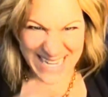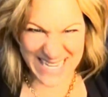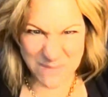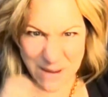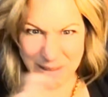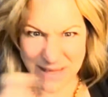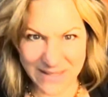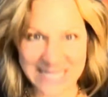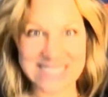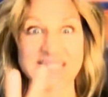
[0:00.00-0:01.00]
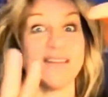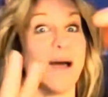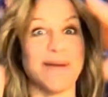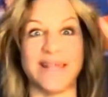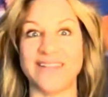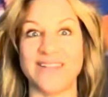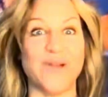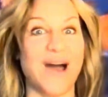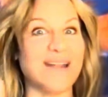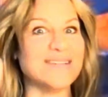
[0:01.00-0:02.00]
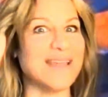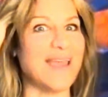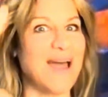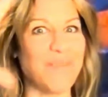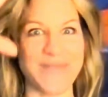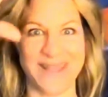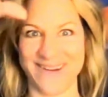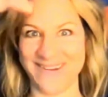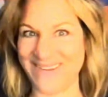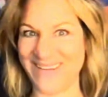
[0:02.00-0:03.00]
I need to make my little, I said, stop it. You got to stay up there.